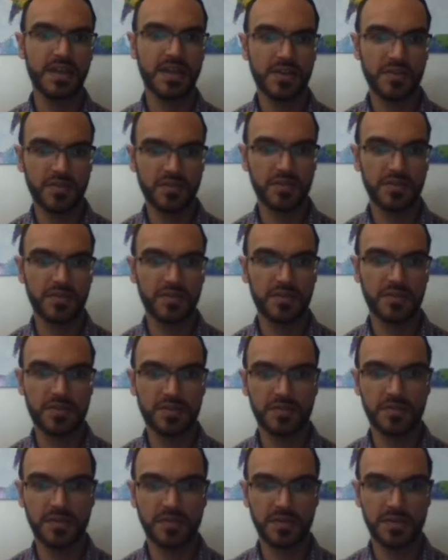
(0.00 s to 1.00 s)
So you go
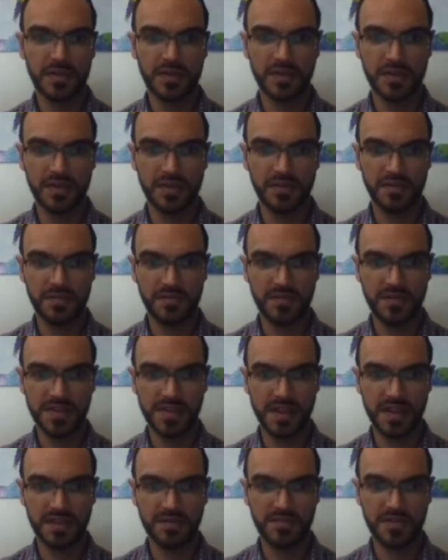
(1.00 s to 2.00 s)
through the
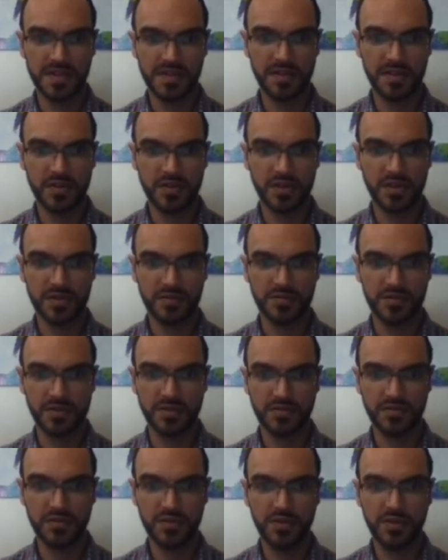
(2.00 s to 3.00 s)
unvisited children
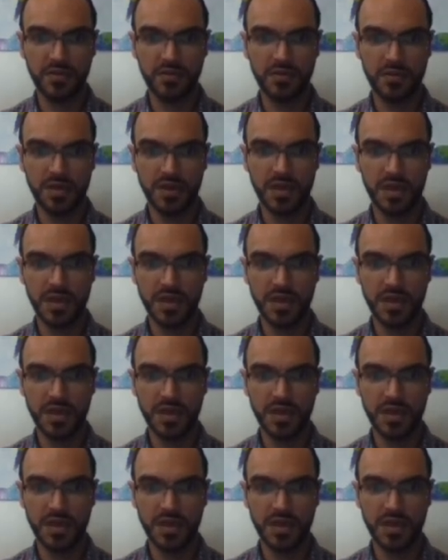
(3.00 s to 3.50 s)
of 2.